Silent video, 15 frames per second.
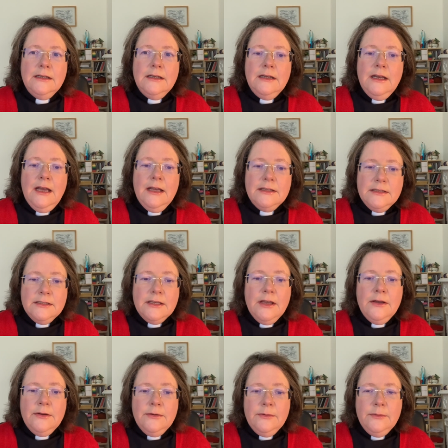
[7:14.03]
And
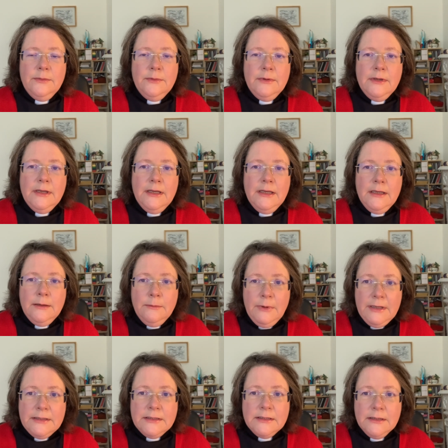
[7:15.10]
so he
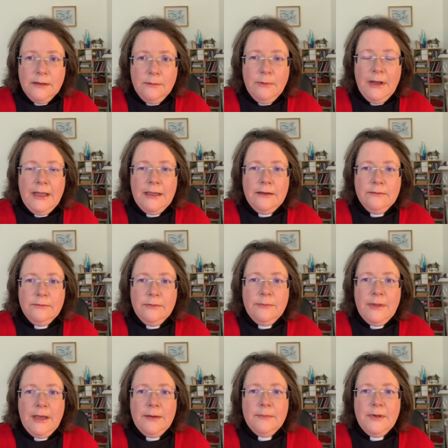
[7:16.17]
went away from
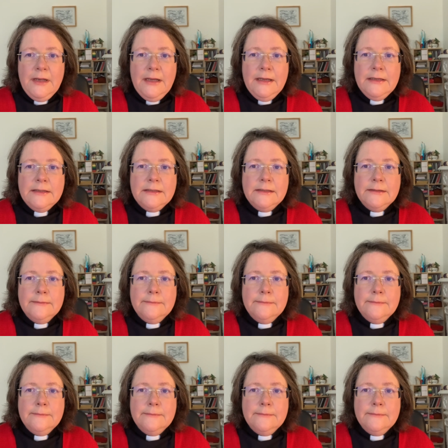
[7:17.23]
that place.